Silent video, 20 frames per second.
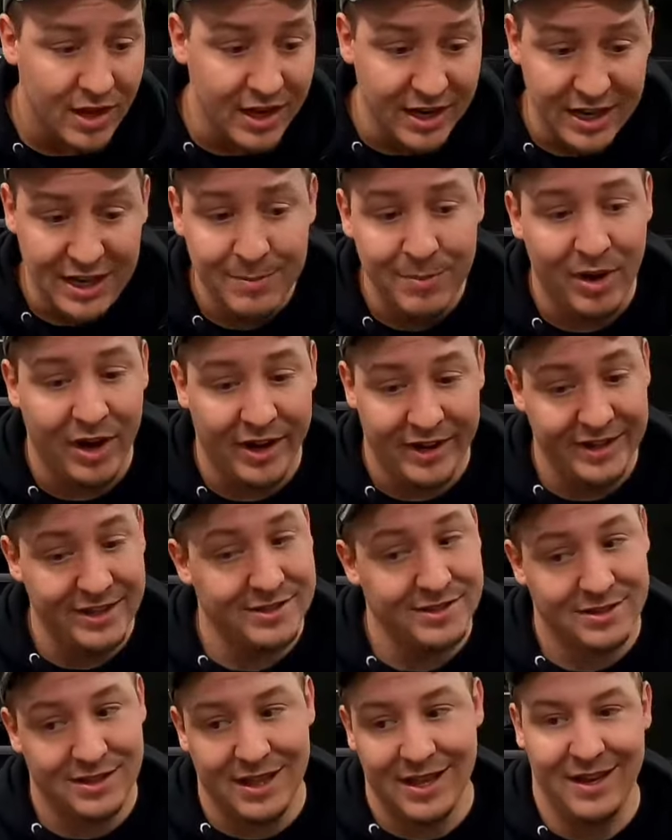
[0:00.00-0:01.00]
and he bought
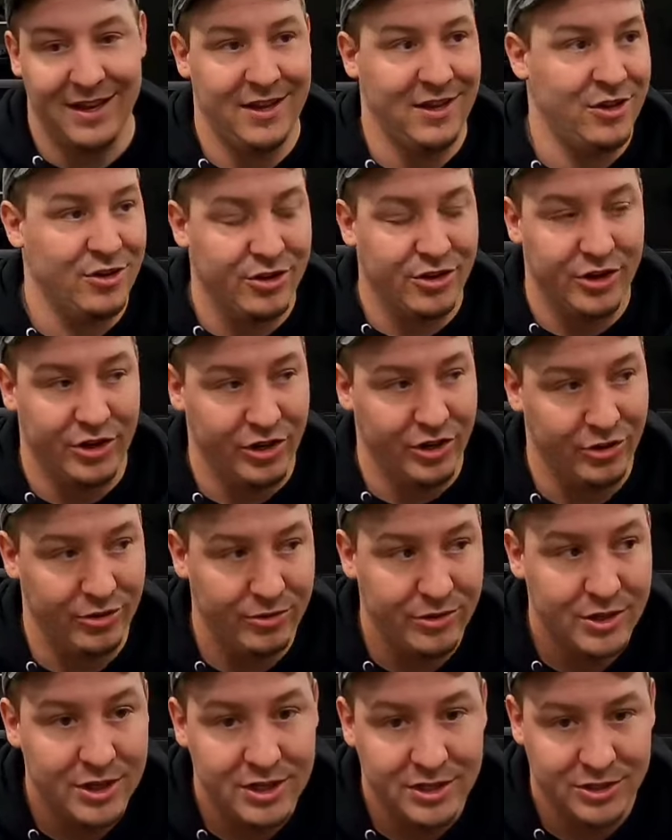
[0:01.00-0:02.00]
his like a year ago.
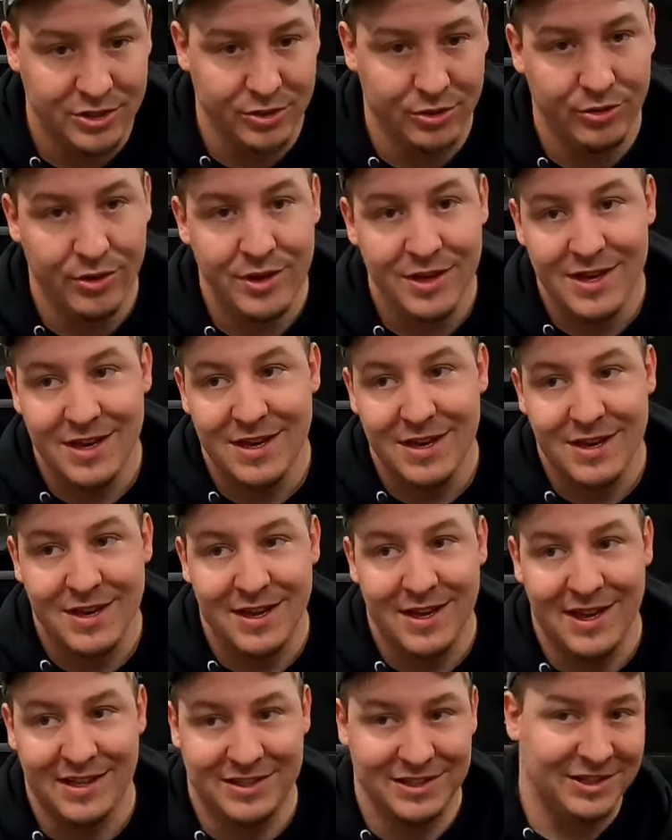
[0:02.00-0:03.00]
So
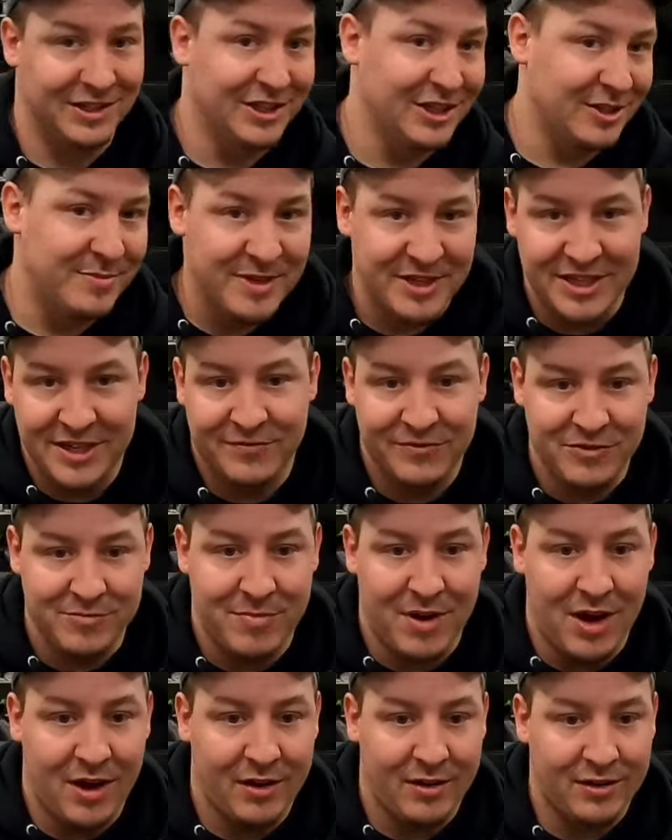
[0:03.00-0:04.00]
it's a little bit different
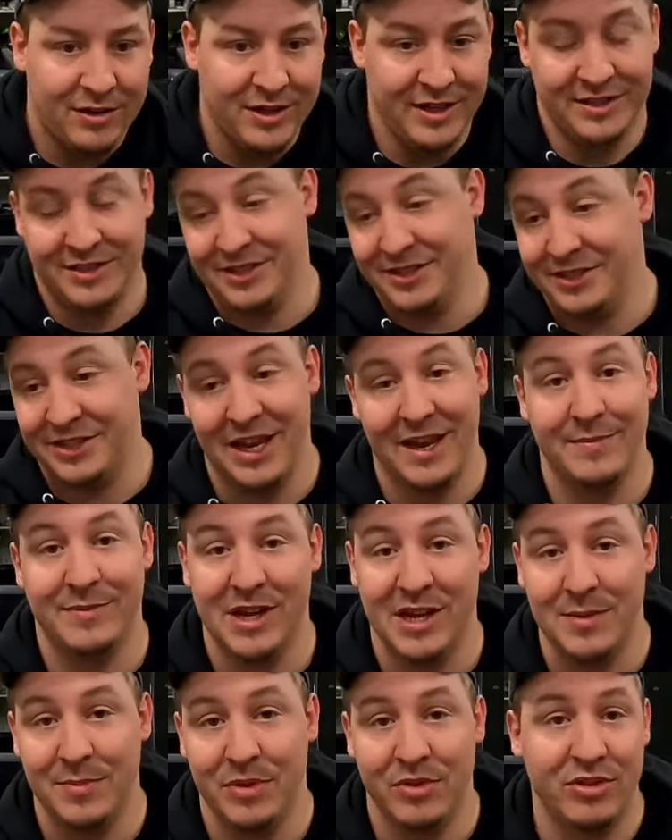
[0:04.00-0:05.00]
model. It's the same
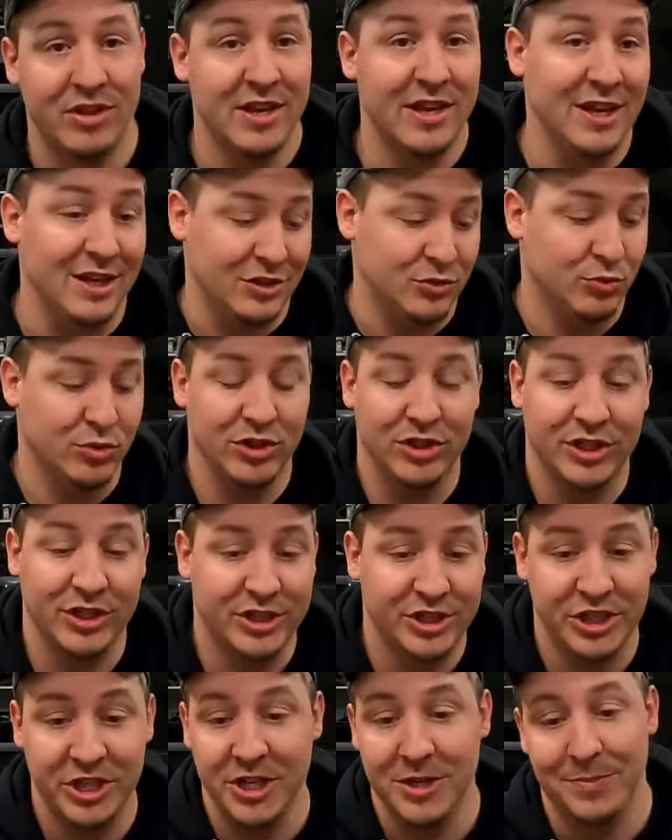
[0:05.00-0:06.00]
type of thing. It's really
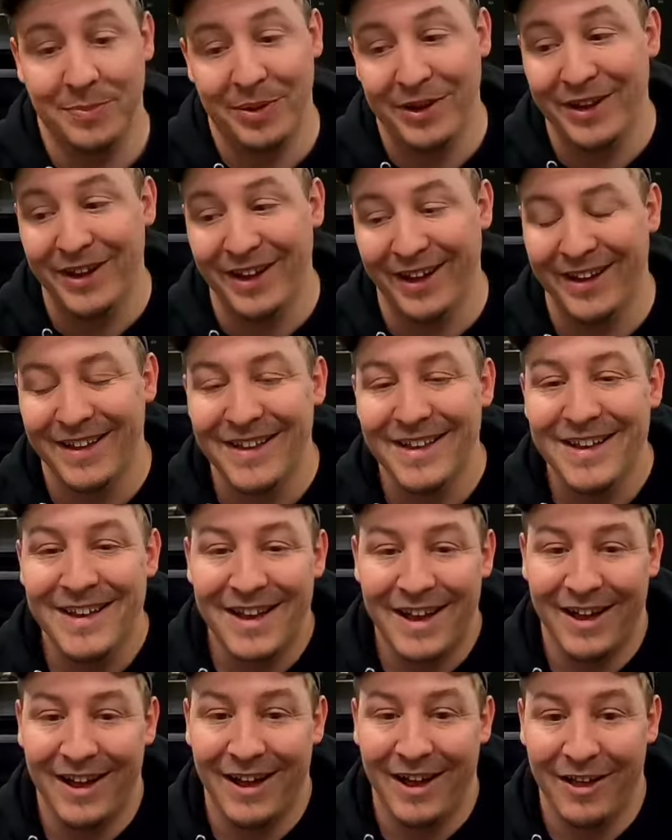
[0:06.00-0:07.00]
cheap.
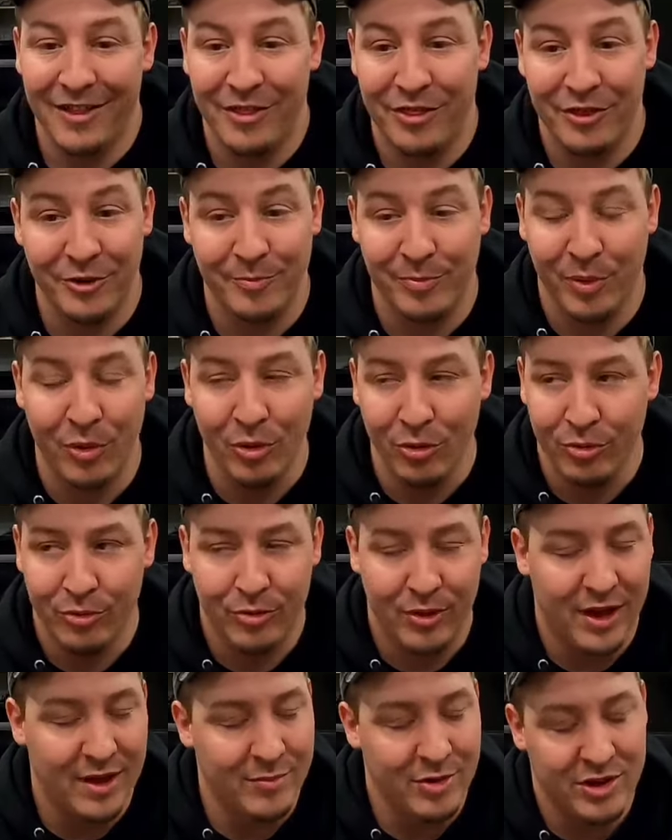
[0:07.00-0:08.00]
They're
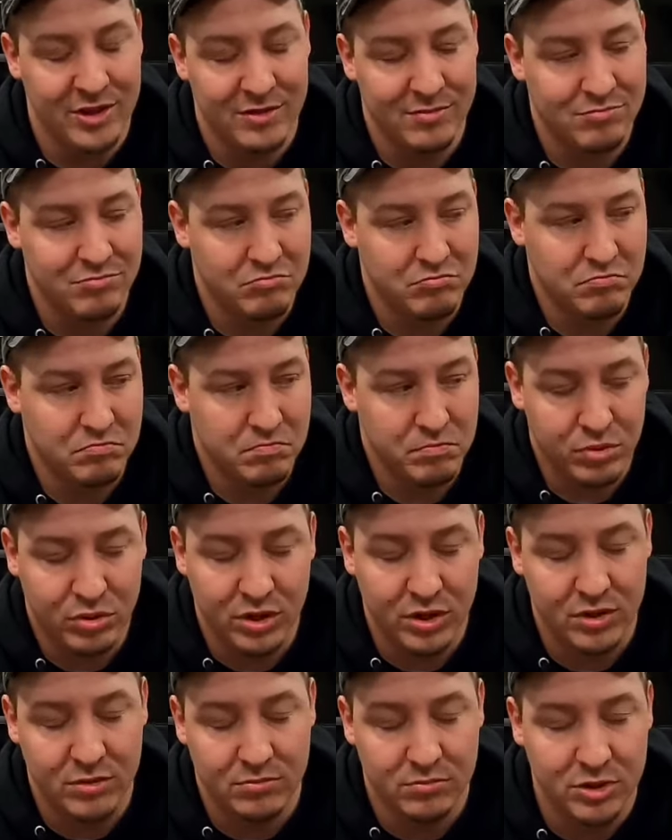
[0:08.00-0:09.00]
both,
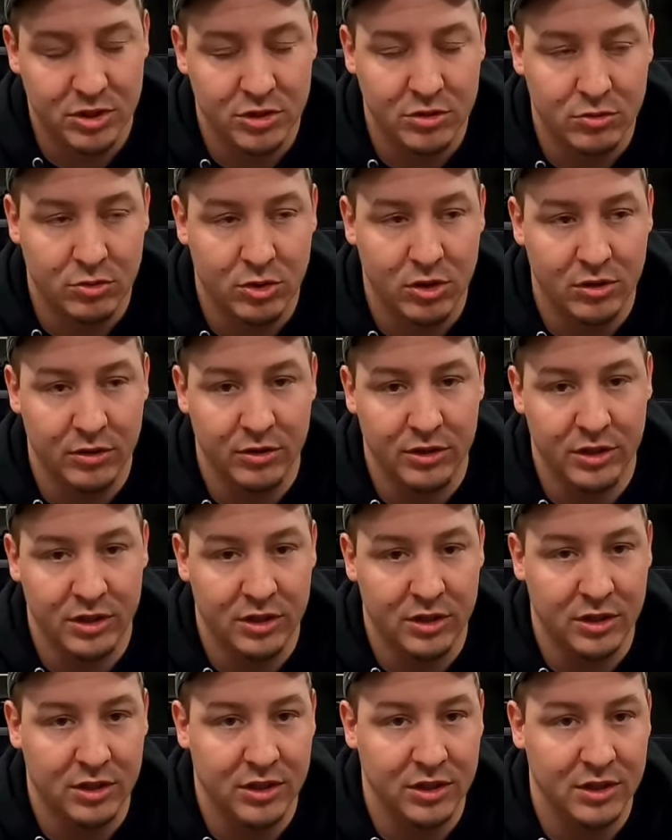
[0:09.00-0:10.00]
pretty good
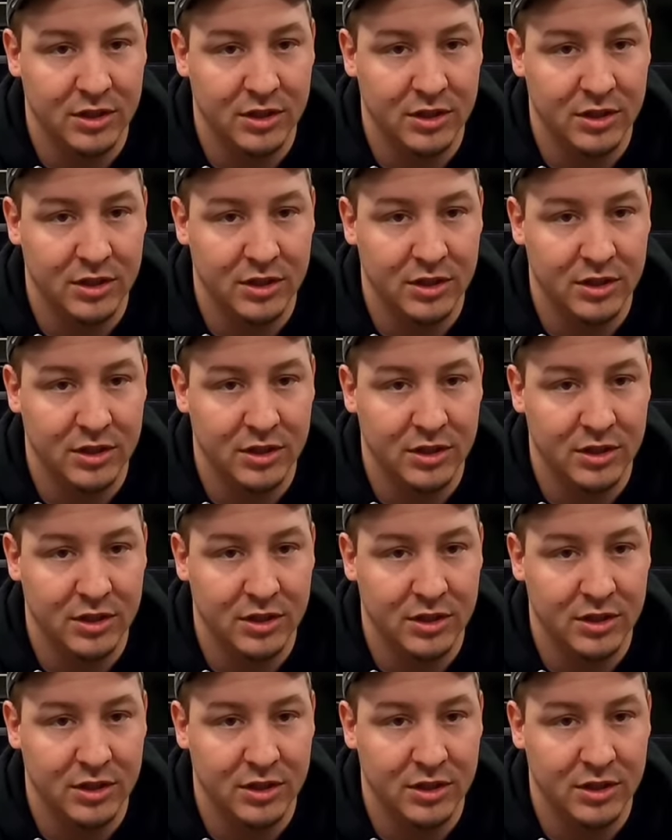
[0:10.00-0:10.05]
quality